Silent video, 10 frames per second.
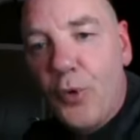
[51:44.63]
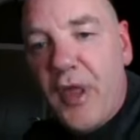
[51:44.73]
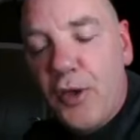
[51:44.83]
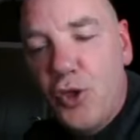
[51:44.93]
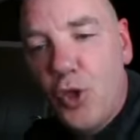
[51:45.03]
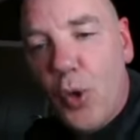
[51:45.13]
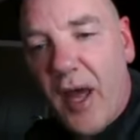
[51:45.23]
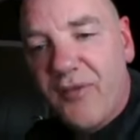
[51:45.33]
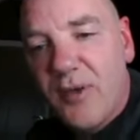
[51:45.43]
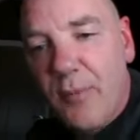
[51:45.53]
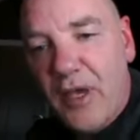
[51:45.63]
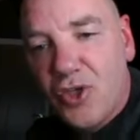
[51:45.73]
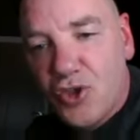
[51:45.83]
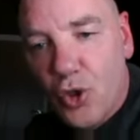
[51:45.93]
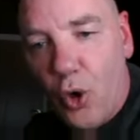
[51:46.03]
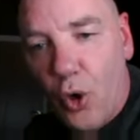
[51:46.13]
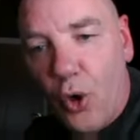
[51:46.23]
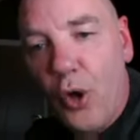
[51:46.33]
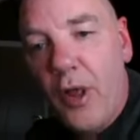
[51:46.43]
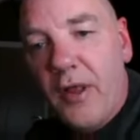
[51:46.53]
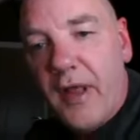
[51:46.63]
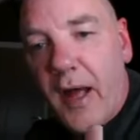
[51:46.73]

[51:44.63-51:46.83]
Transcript: But then you have to make sure